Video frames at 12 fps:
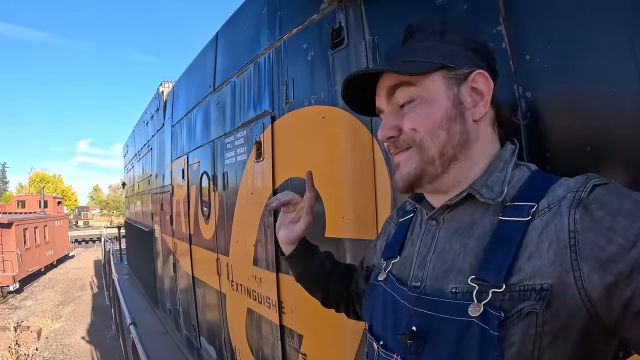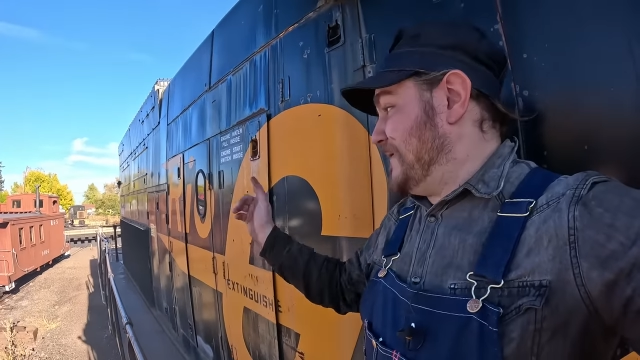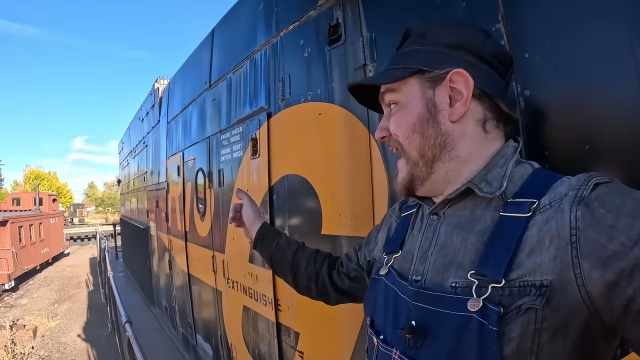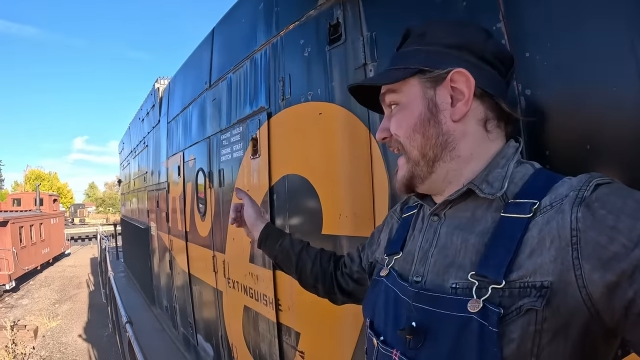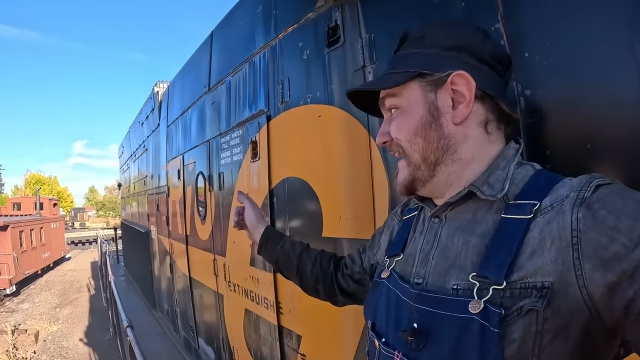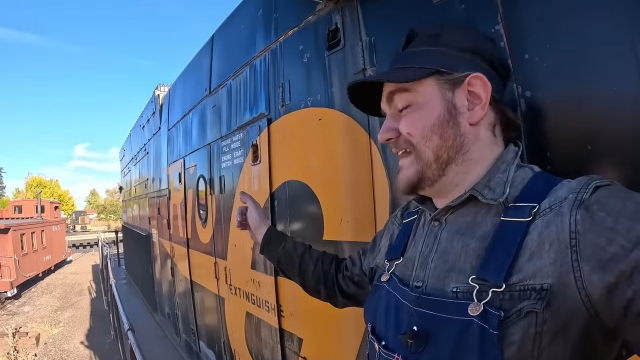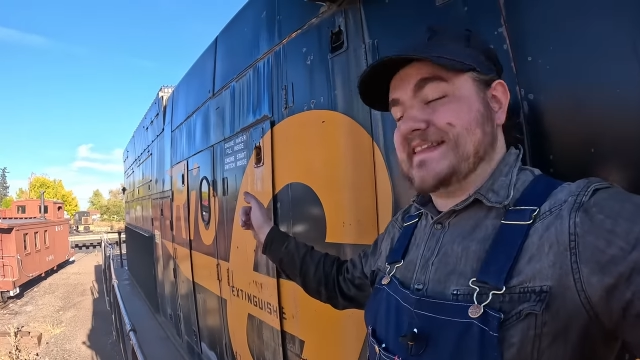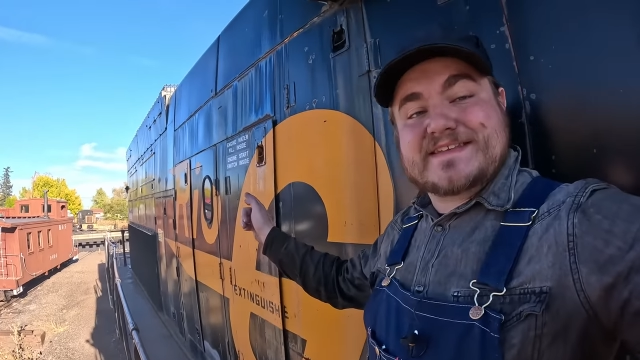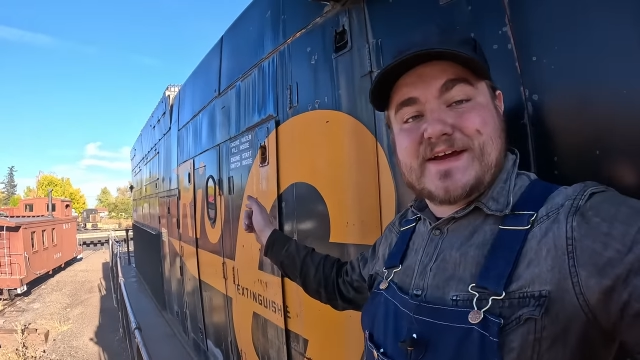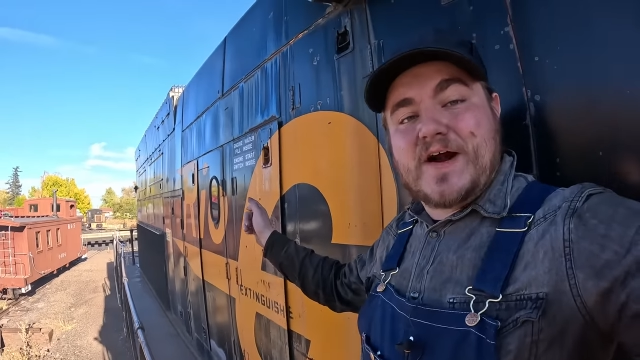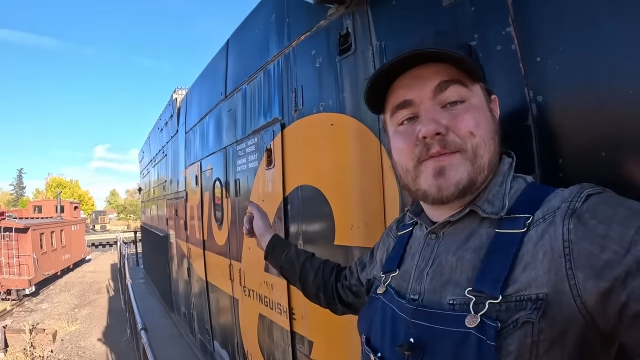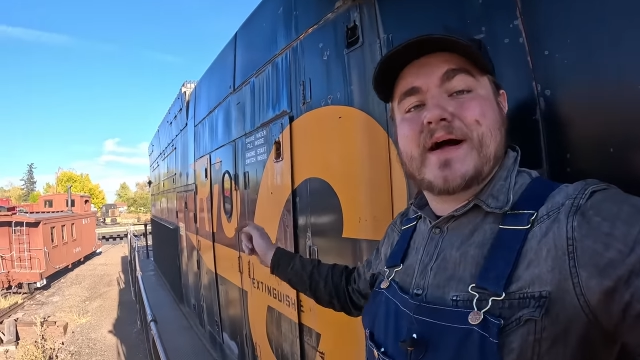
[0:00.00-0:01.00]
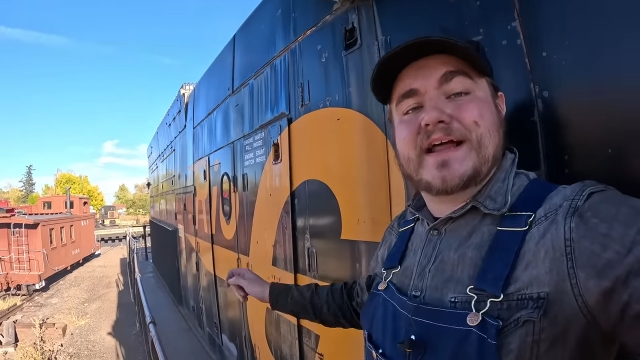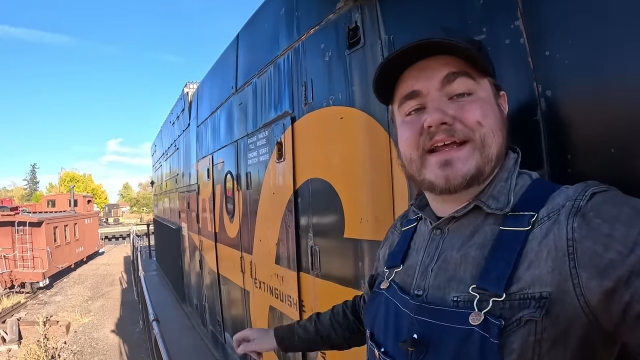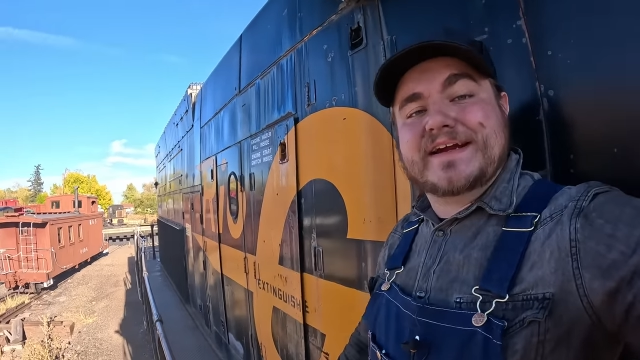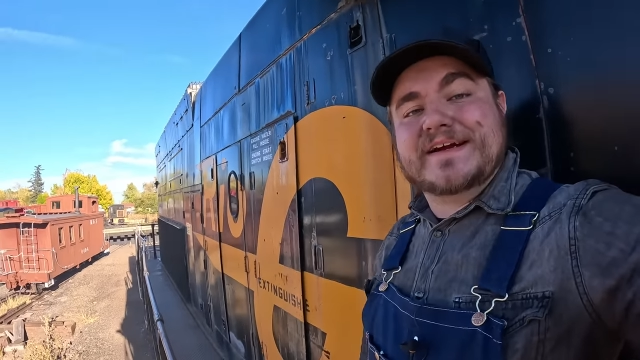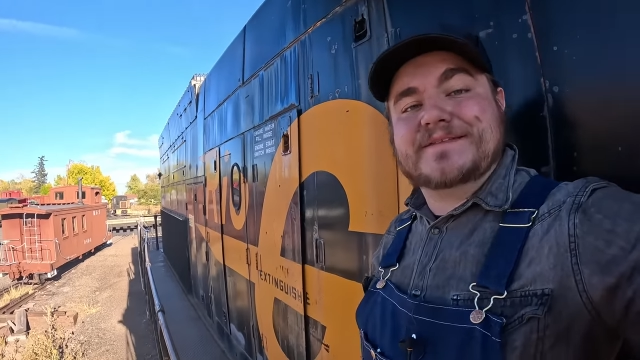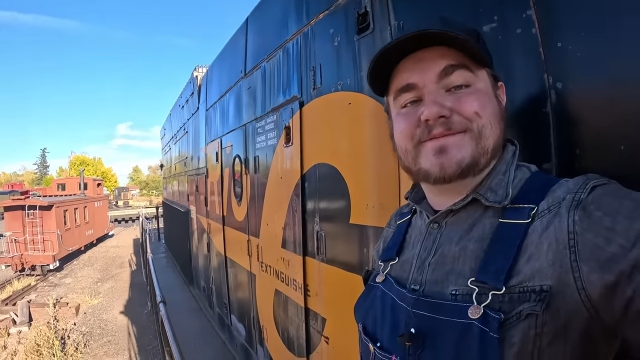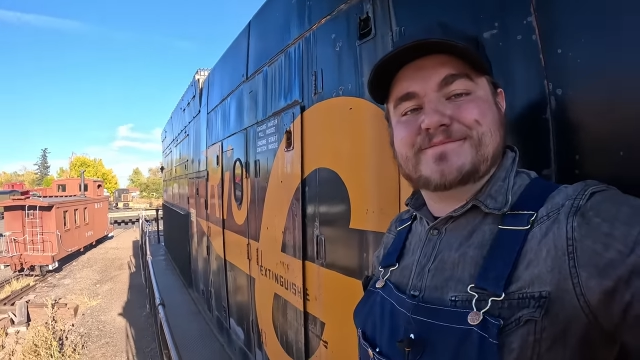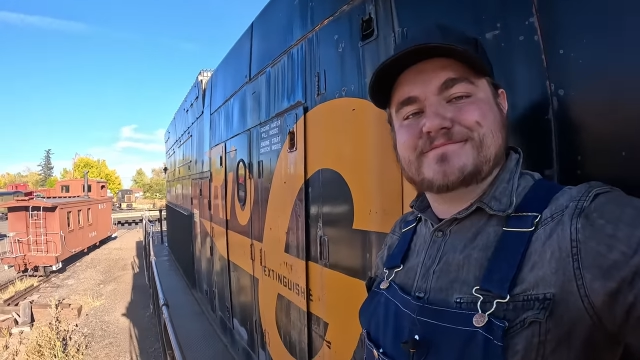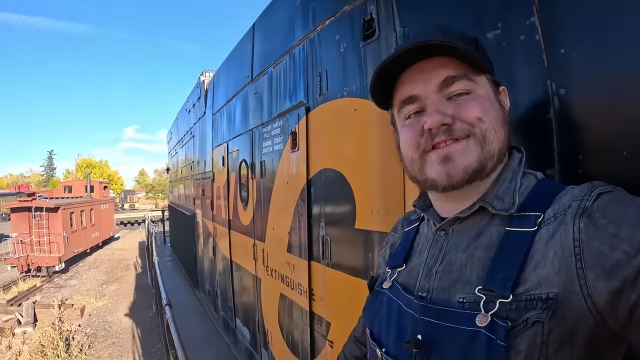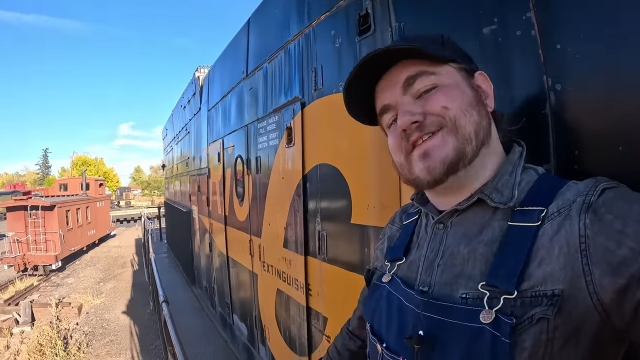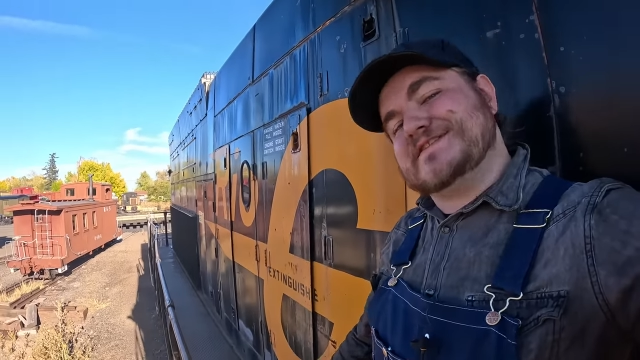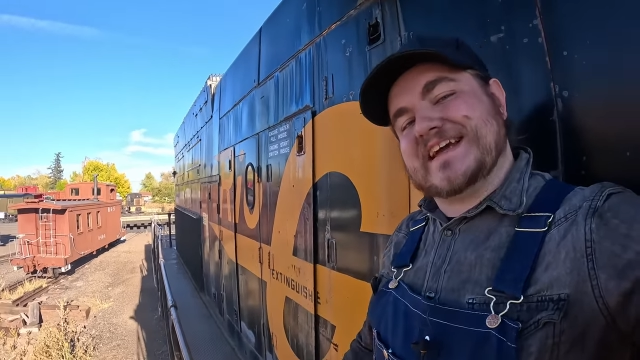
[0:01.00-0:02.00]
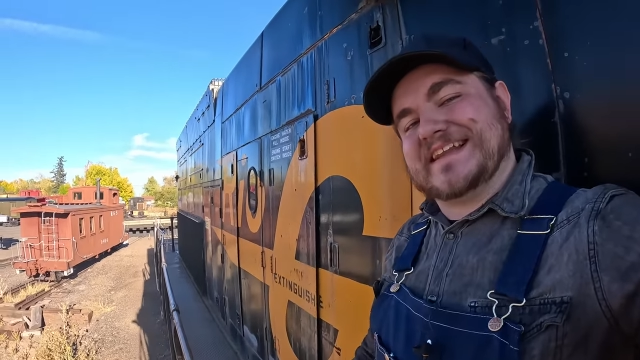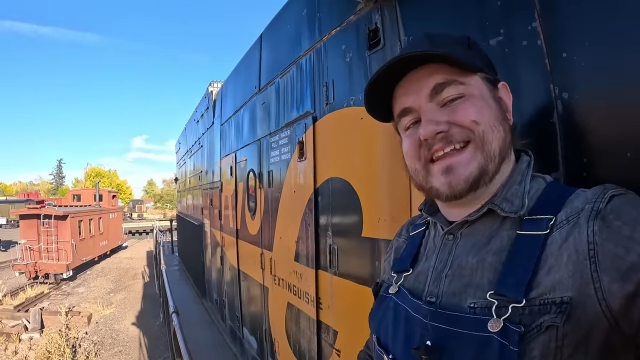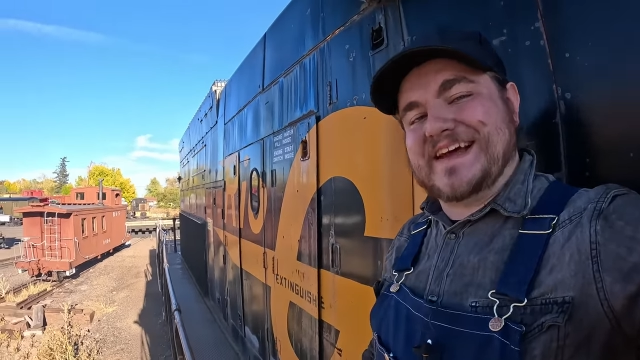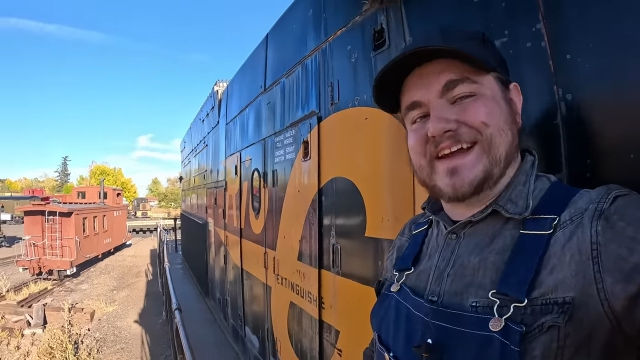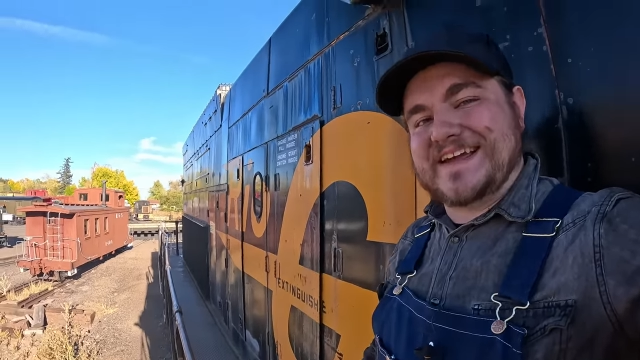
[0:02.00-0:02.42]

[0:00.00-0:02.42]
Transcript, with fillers: the back end of this car body here. Let's go take a look.